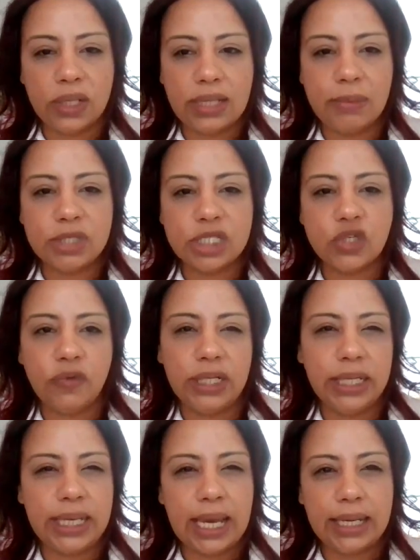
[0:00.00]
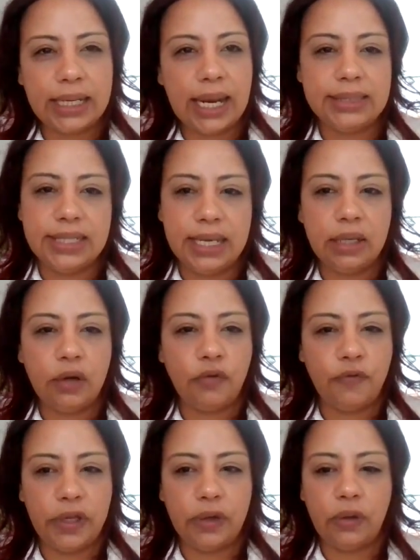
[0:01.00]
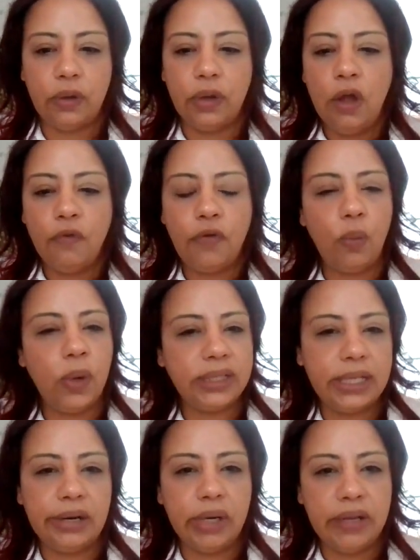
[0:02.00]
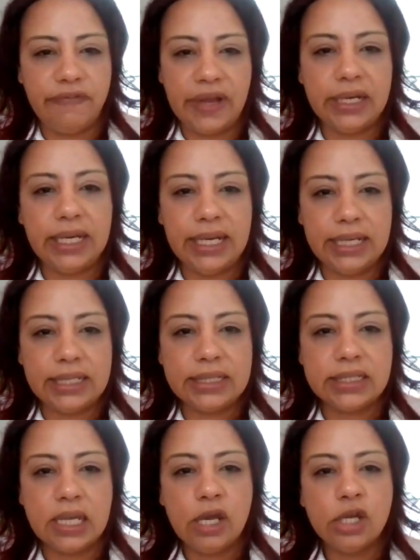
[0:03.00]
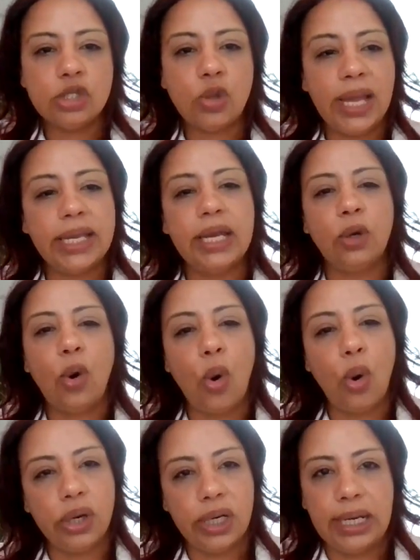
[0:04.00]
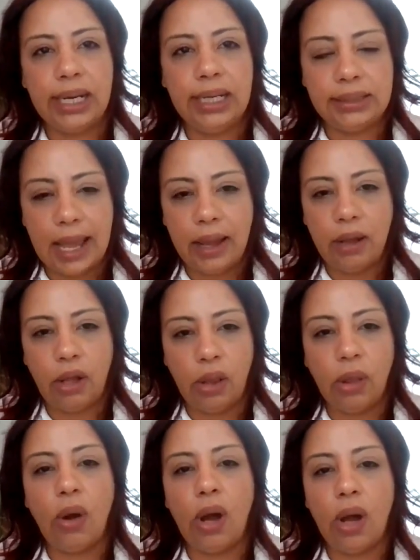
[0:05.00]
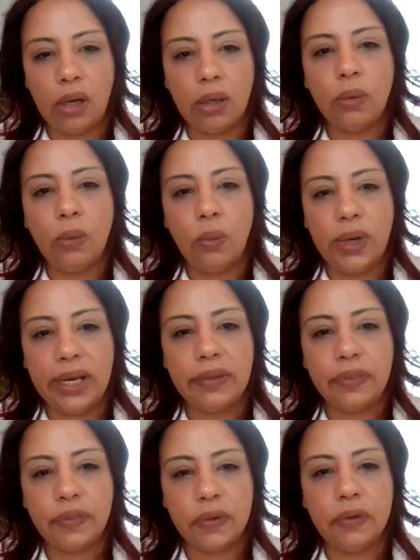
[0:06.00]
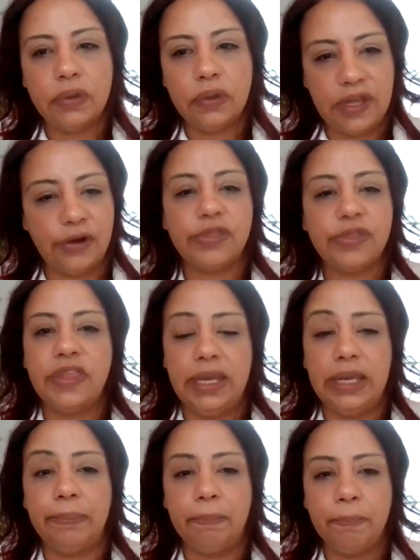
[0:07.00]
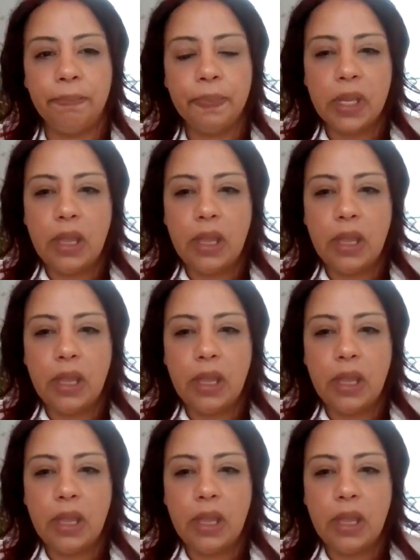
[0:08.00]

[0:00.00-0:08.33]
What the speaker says: with them to really get an idea and a feel for what their event is, so I can coordinate that along with their theme.